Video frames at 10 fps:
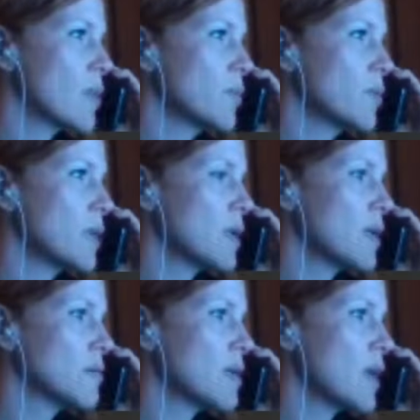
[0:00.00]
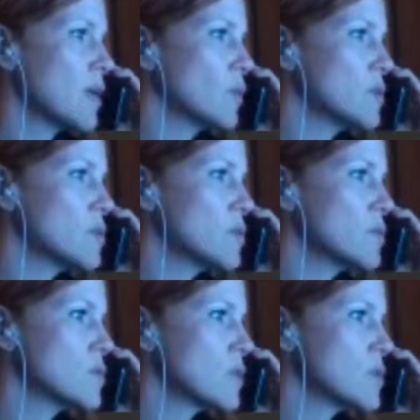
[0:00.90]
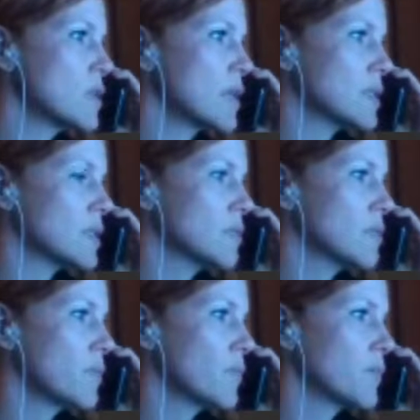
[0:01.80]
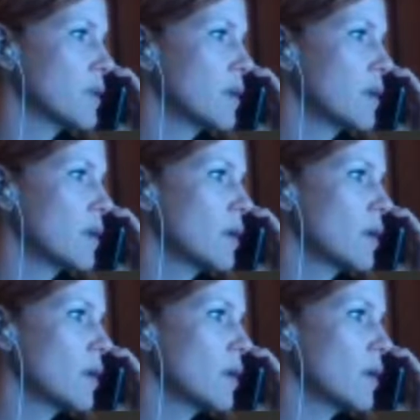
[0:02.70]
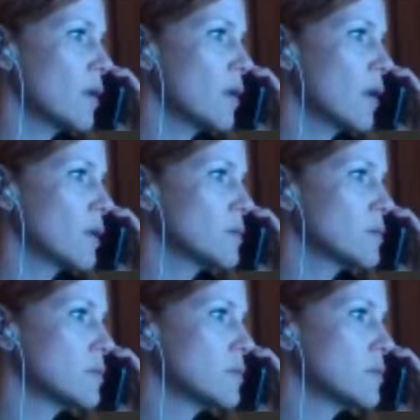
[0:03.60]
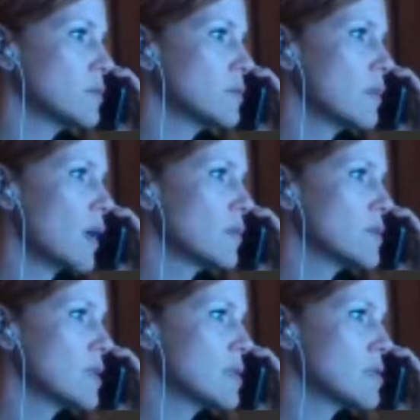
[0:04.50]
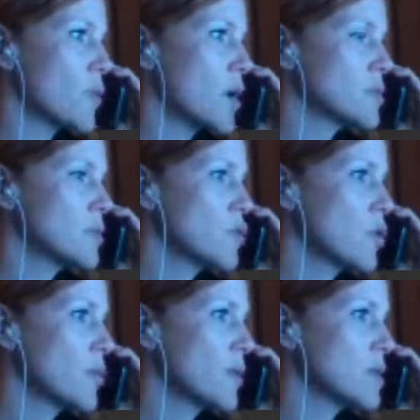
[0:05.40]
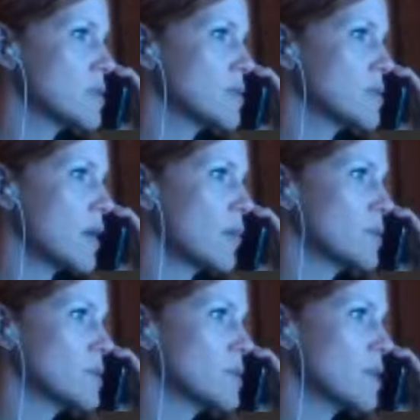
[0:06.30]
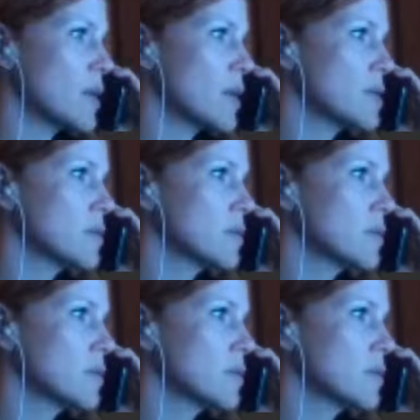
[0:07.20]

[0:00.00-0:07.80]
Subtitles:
the sample mean of the 81 students who are selected? And I would say this is approximately normal because of the sample size.